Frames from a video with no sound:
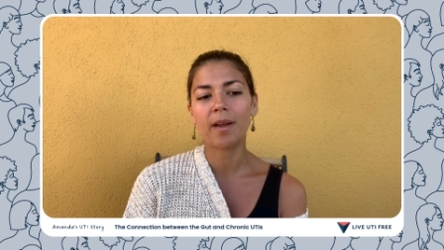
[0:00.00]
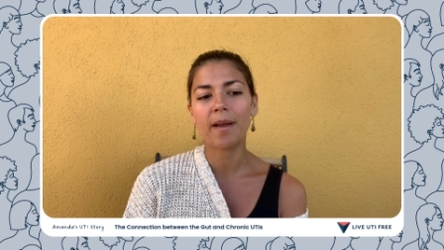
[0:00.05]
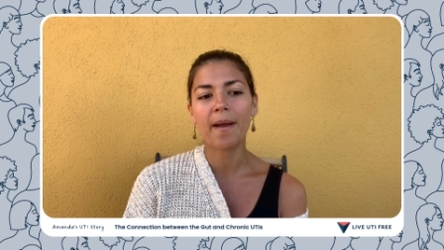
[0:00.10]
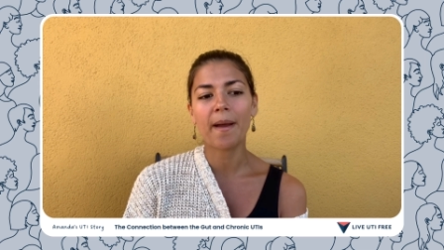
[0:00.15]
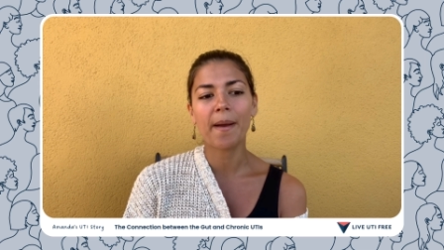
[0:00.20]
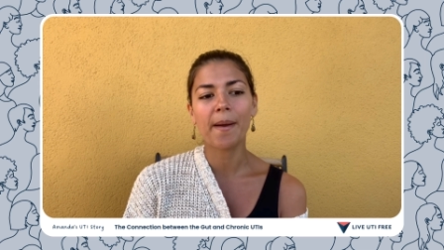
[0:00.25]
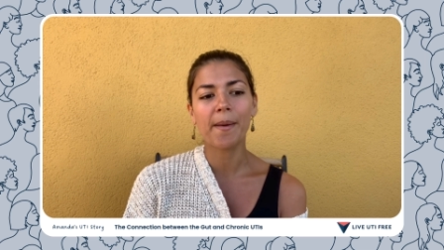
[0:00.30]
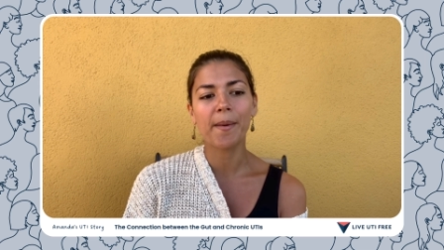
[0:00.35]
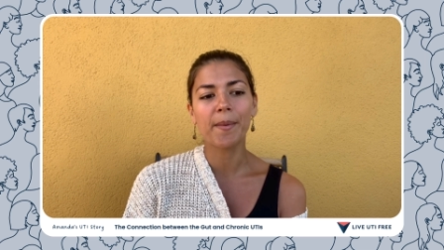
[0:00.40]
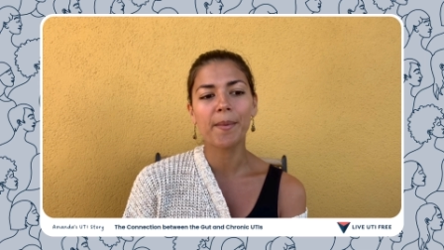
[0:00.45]

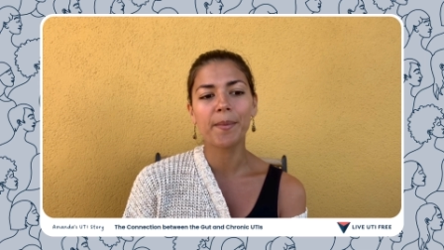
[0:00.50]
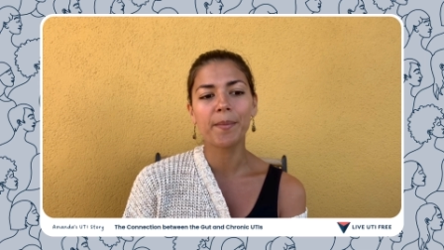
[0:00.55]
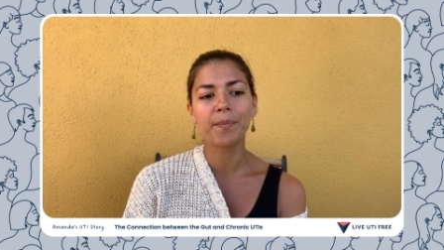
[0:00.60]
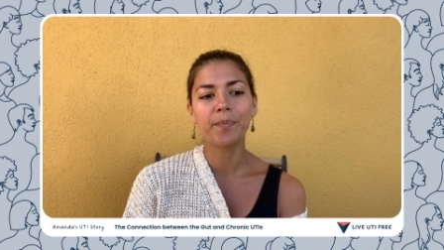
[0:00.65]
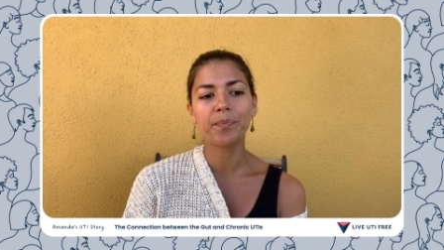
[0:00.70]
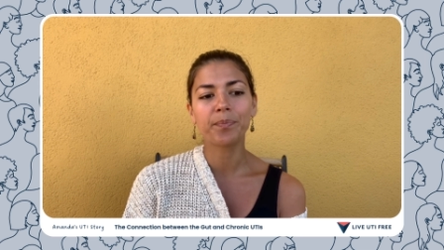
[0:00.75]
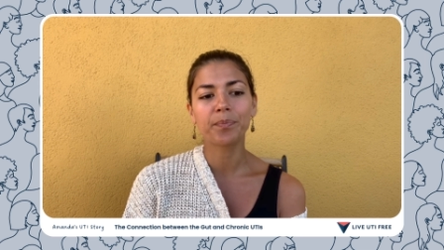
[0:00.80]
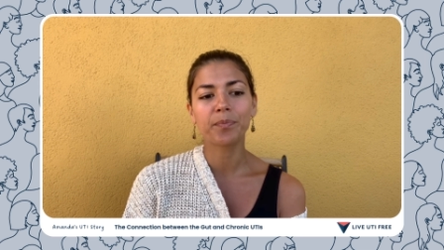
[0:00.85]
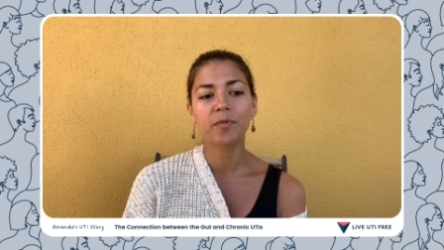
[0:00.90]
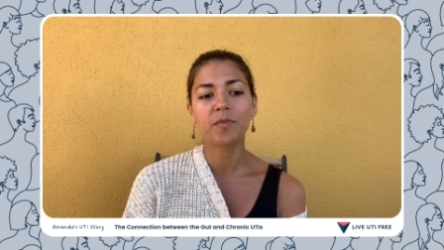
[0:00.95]
um,
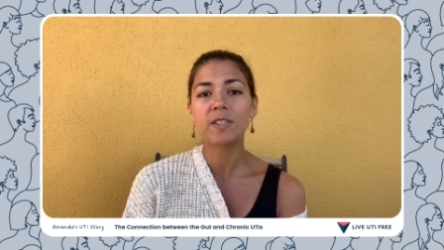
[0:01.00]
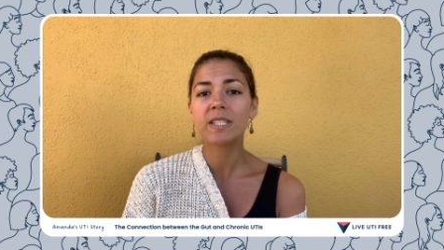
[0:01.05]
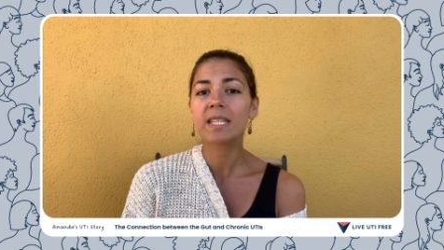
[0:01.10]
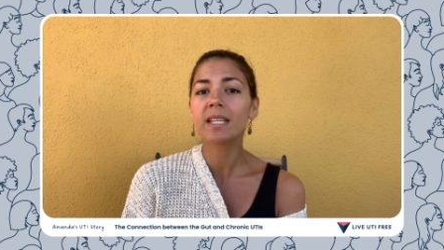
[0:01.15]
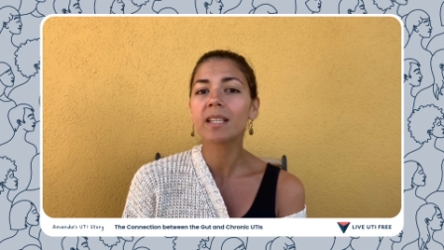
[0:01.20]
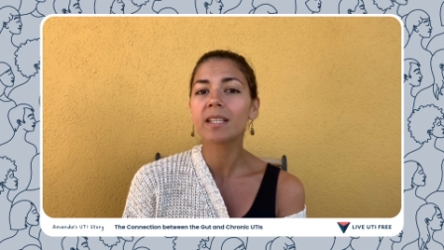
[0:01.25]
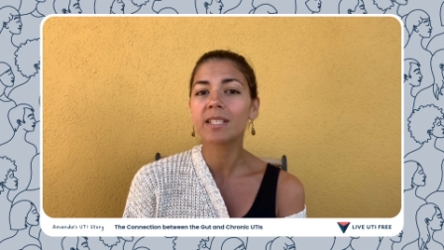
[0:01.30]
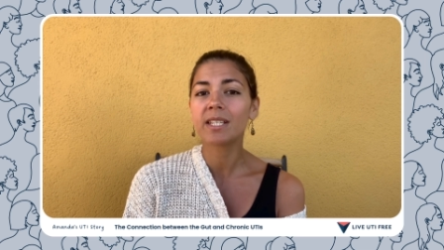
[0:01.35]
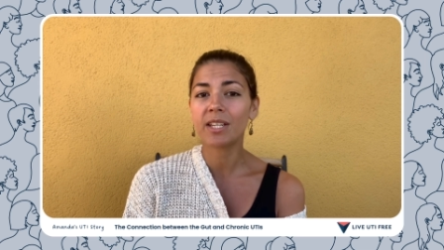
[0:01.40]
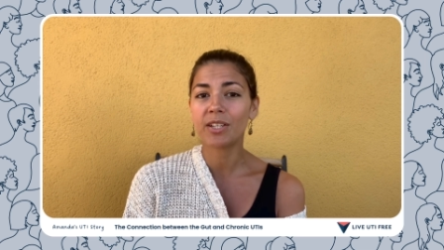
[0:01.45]

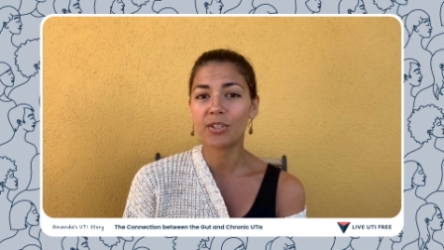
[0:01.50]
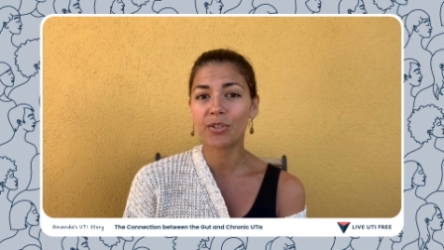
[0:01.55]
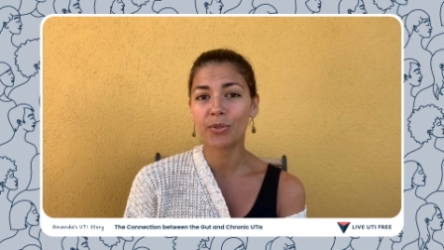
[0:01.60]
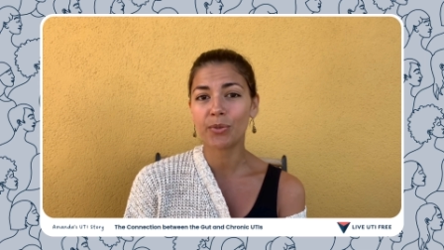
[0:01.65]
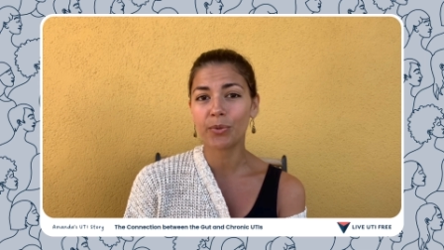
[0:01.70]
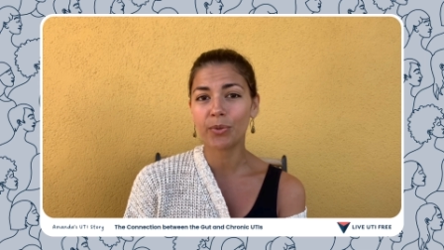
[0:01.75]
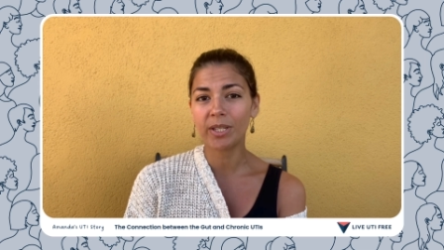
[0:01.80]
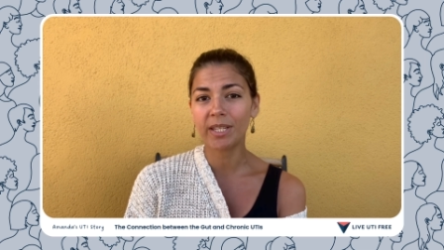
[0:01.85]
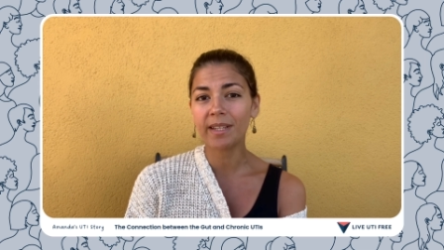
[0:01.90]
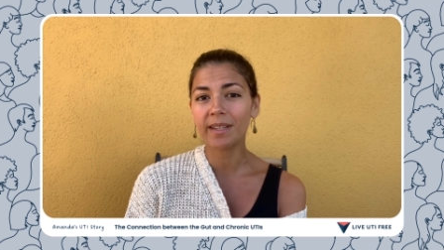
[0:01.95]
facilitate
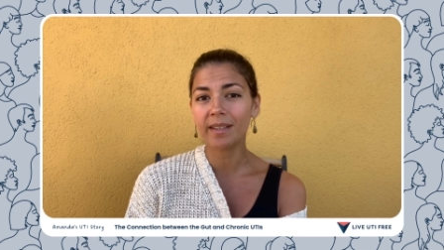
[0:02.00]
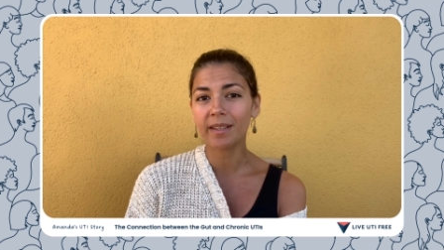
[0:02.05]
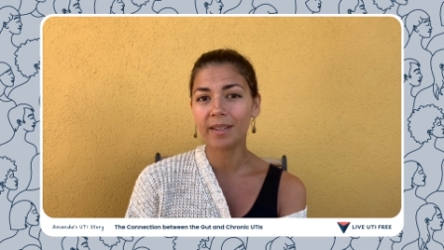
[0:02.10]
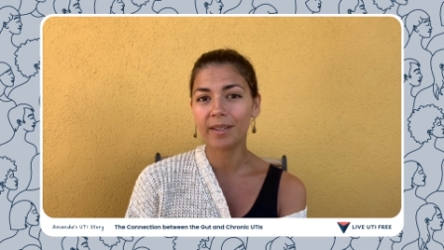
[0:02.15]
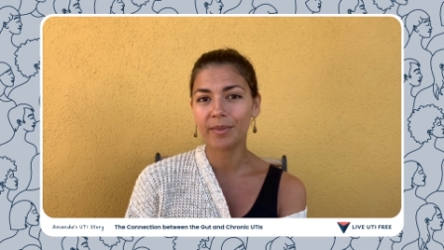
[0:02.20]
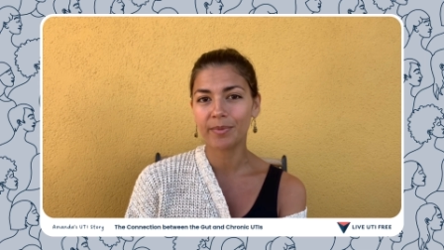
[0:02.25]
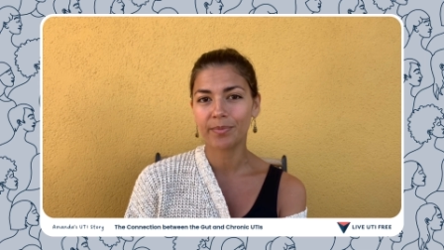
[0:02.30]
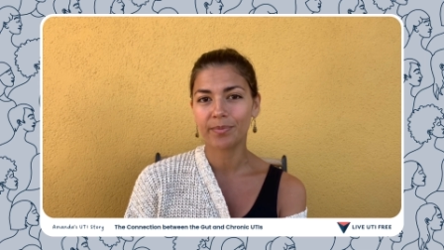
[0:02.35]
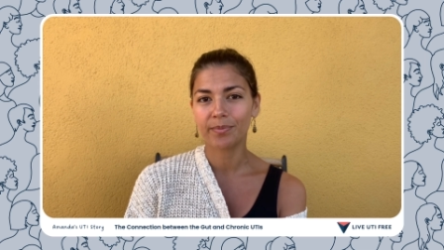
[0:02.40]
true healing.